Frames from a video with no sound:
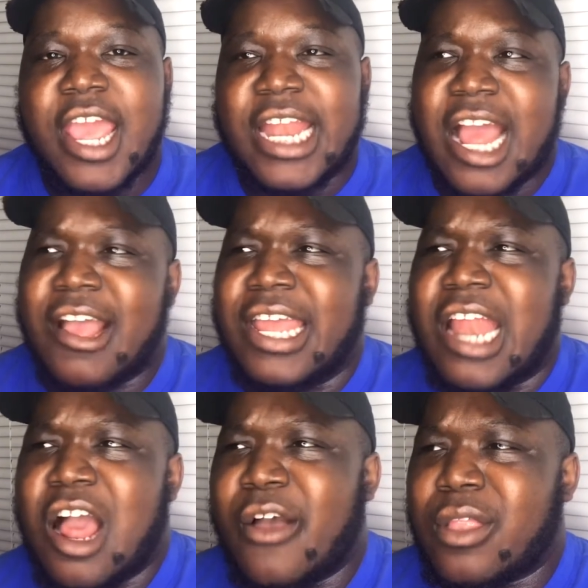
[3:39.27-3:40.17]
And I, and
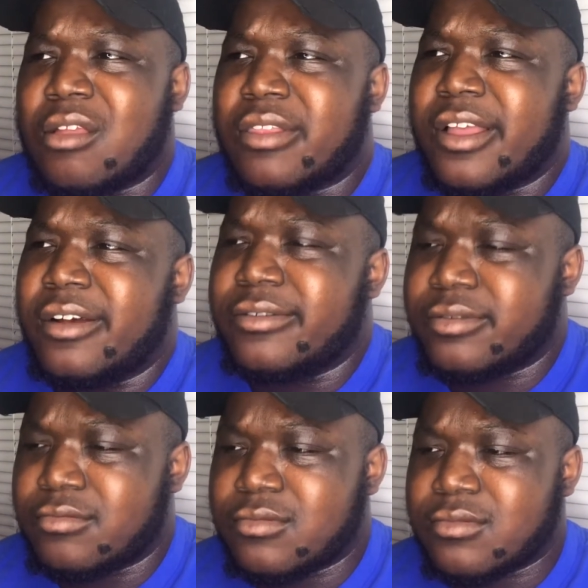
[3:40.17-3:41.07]
I also thought
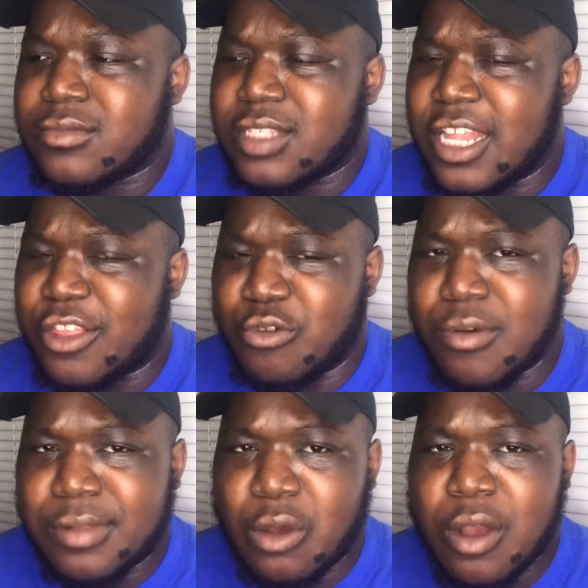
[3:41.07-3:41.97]
that you would
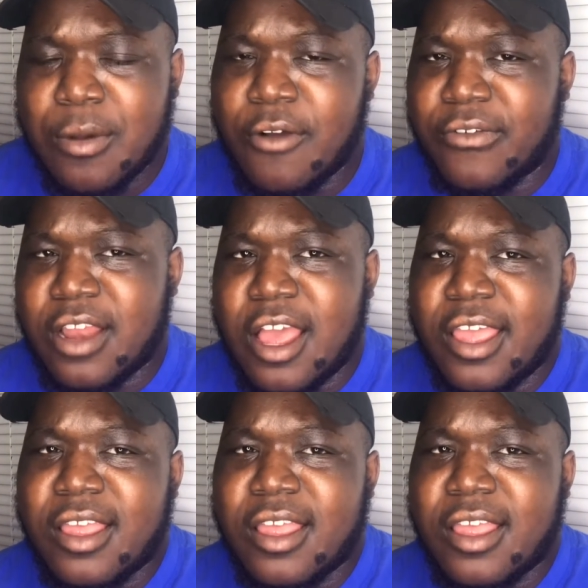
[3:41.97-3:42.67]
blow up overnight.